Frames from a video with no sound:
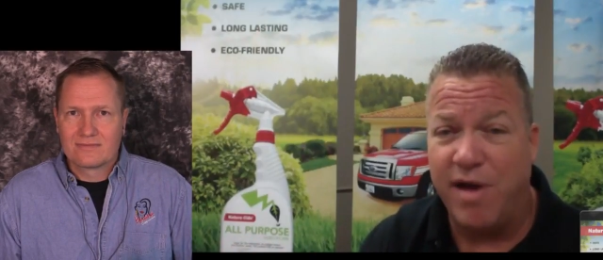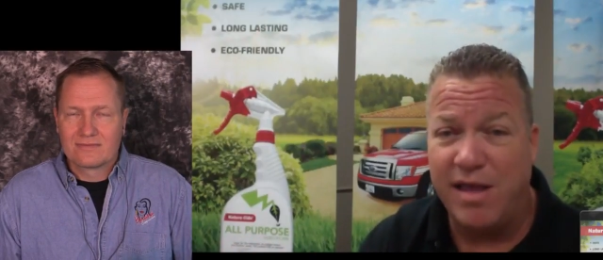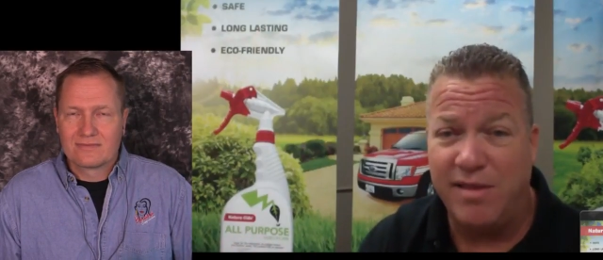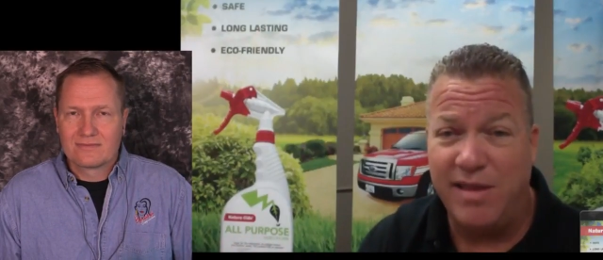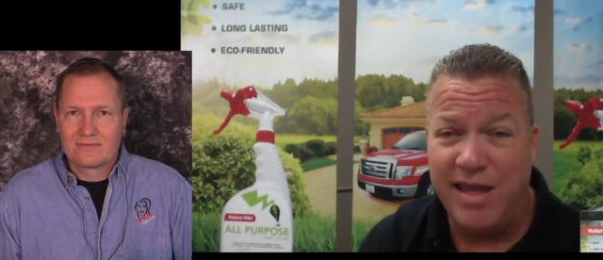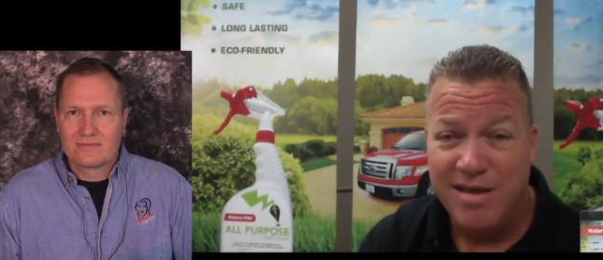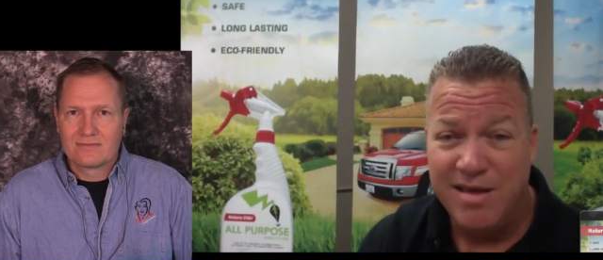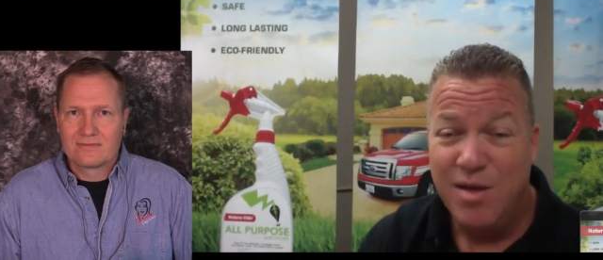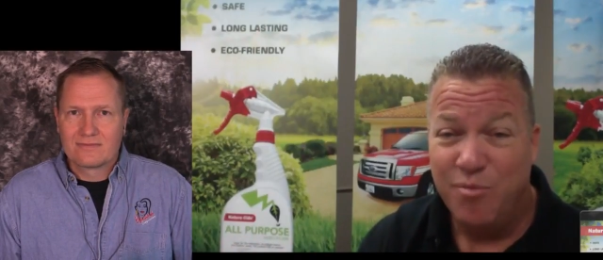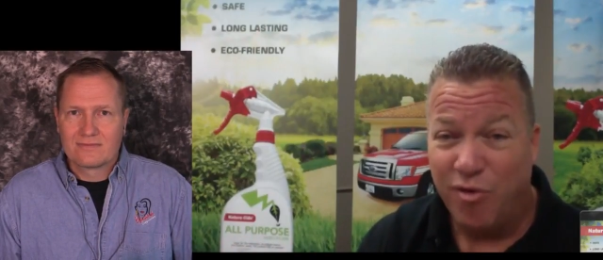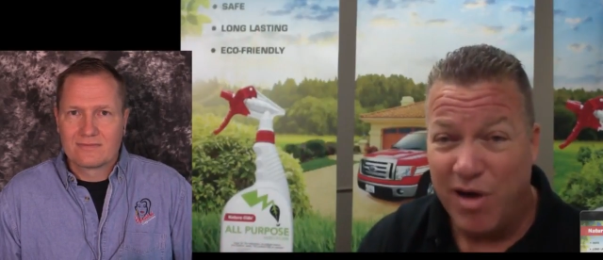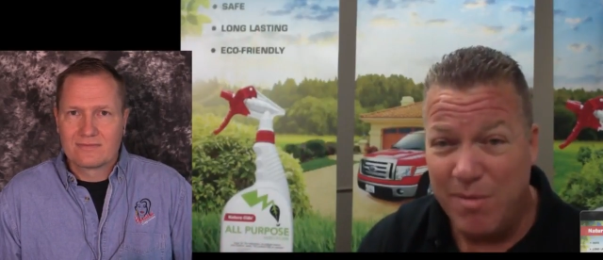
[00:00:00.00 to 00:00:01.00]
Speaker 1: Quite
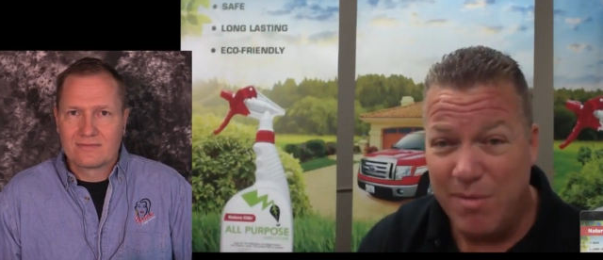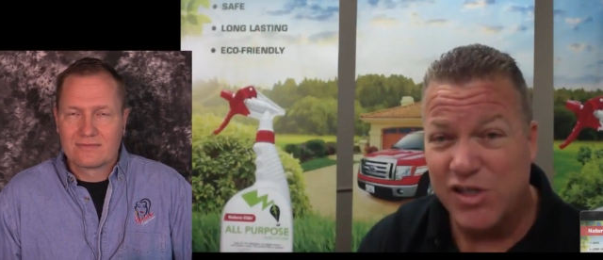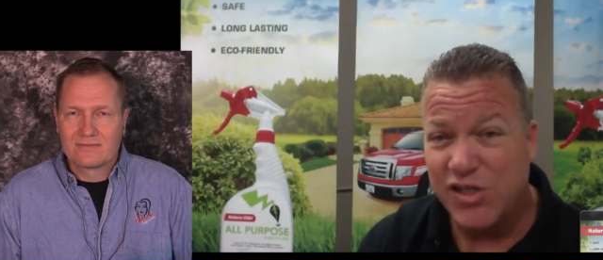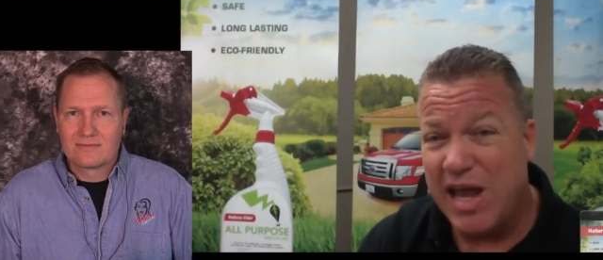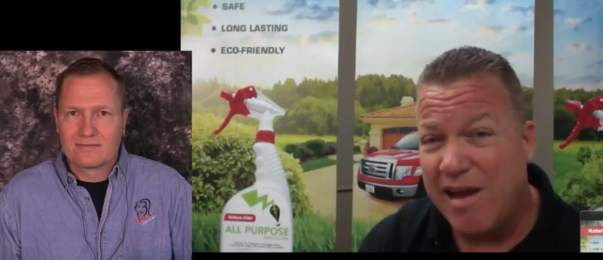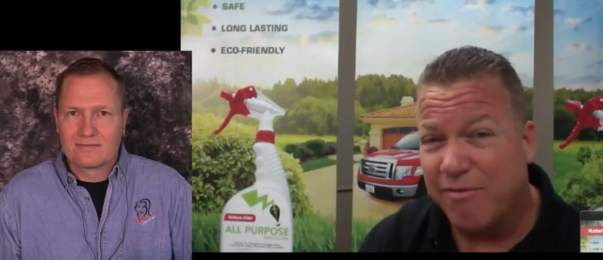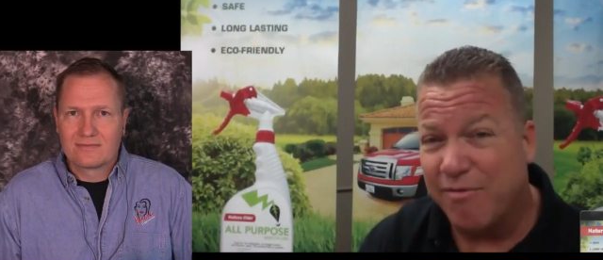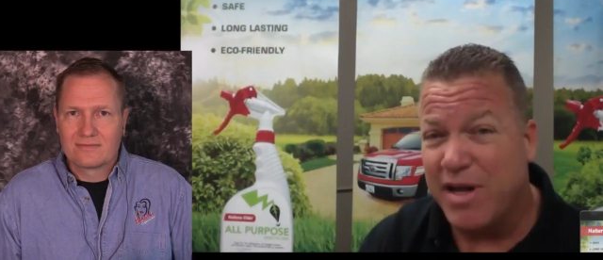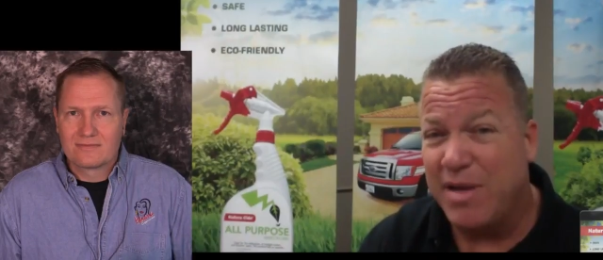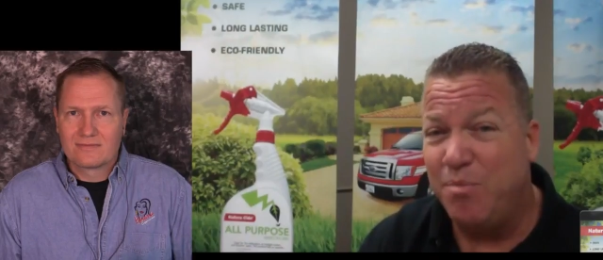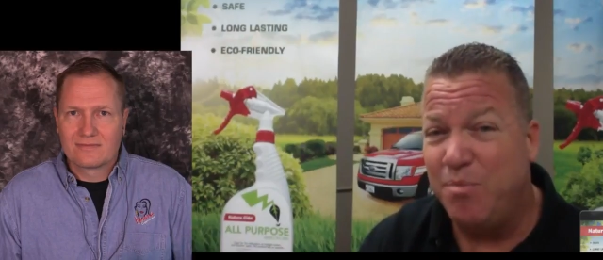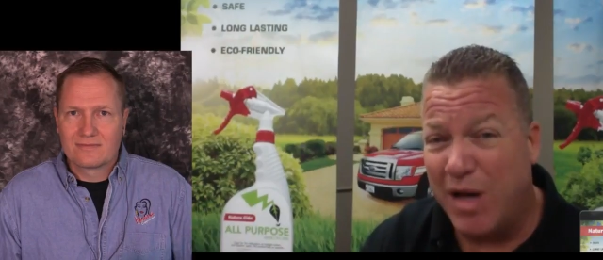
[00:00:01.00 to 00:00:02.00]
frankly, pretty much
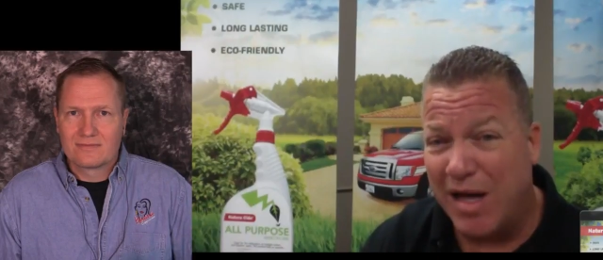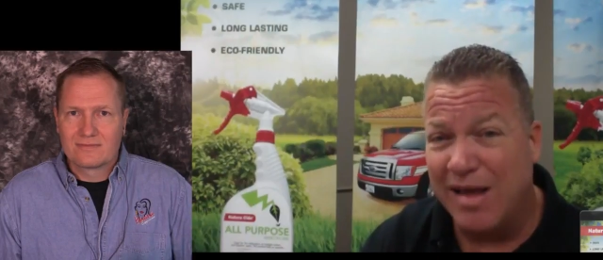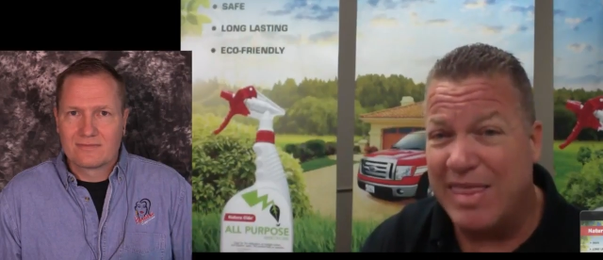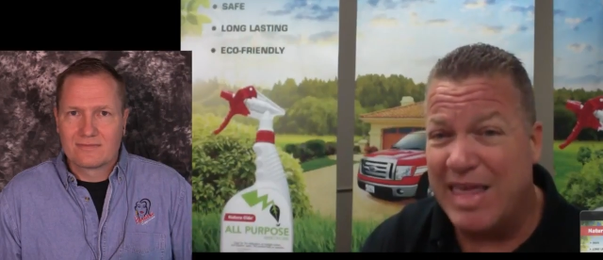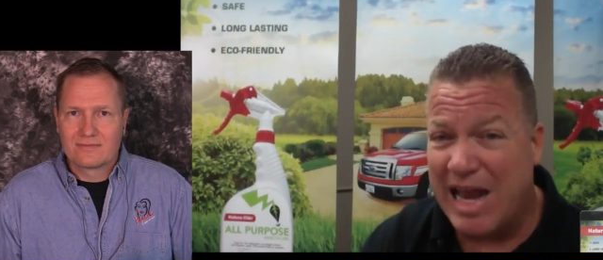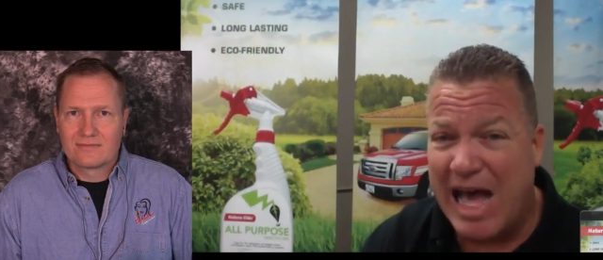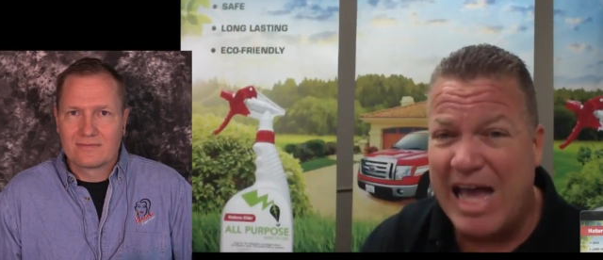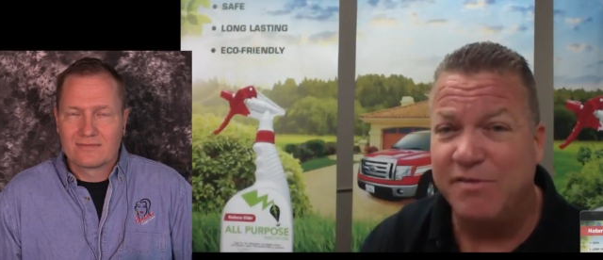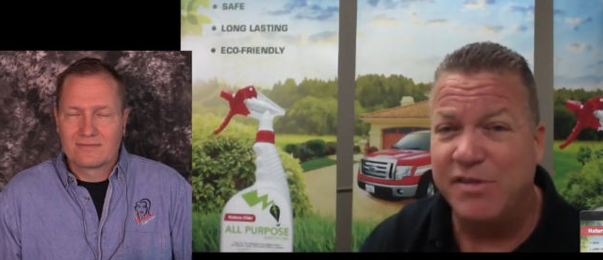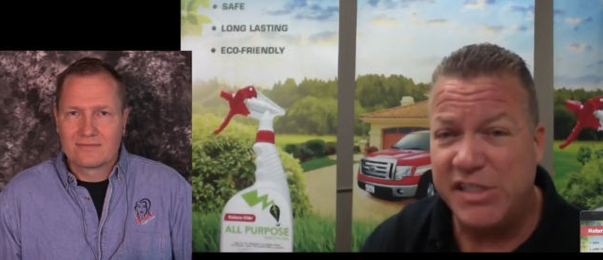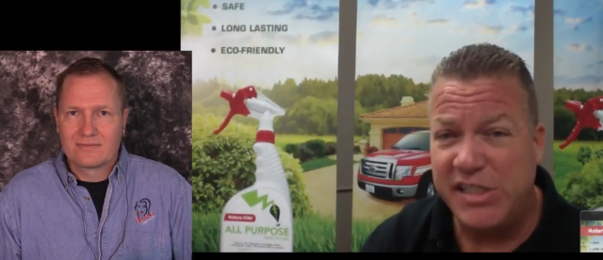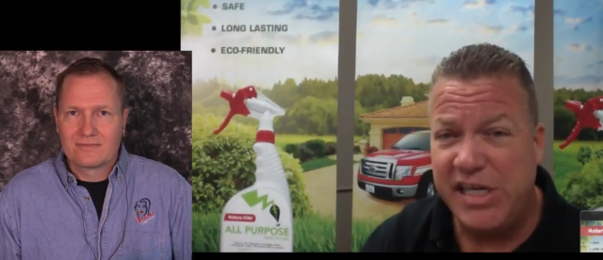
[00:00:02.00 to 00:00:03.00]
every bug that
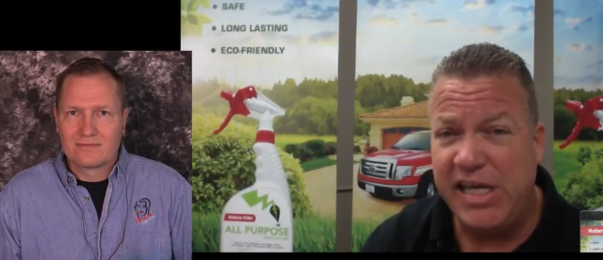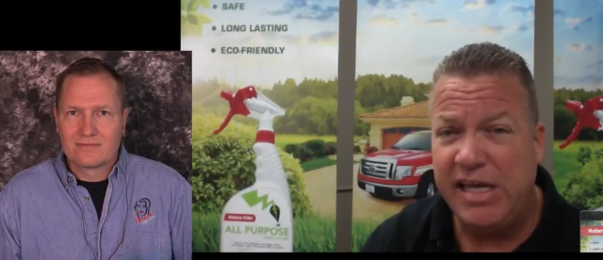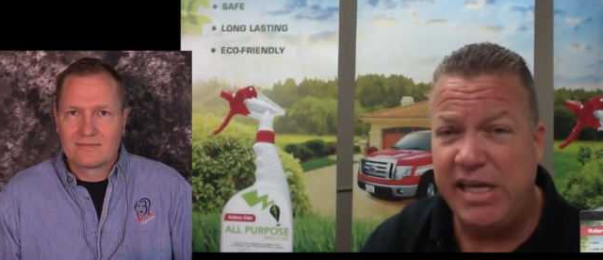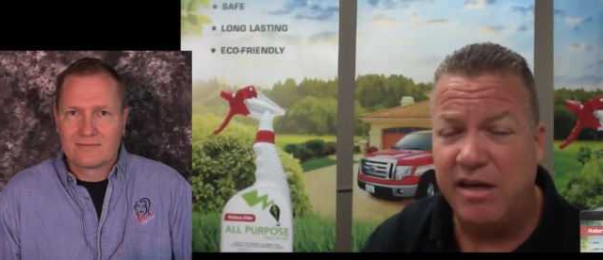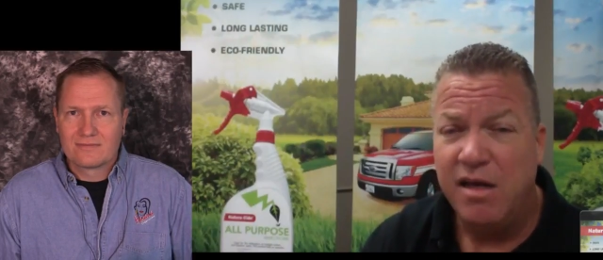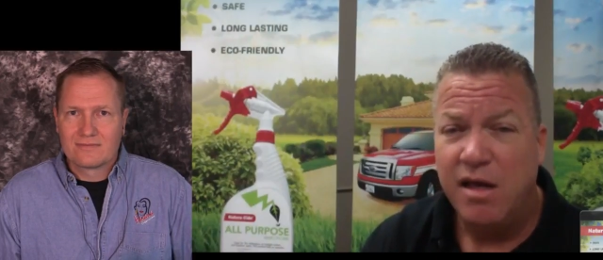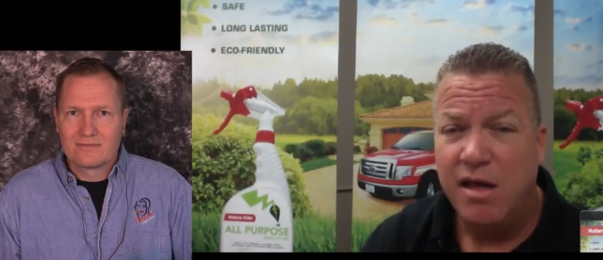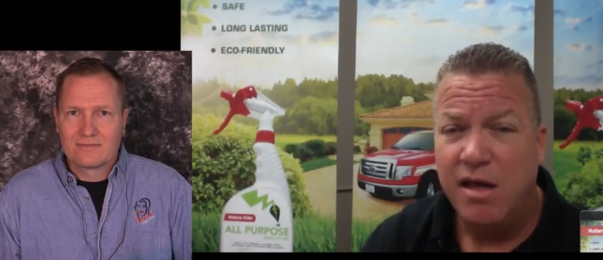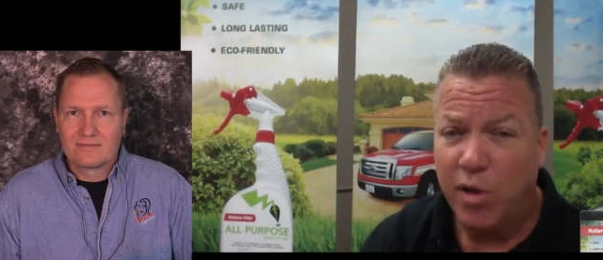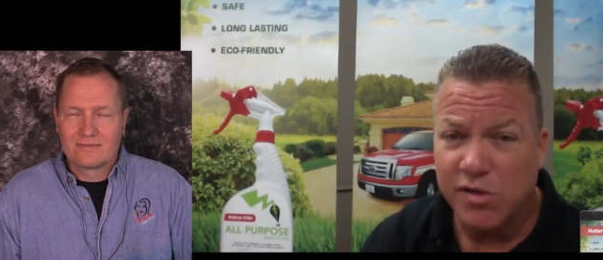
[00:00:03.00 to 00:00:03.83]
I've seen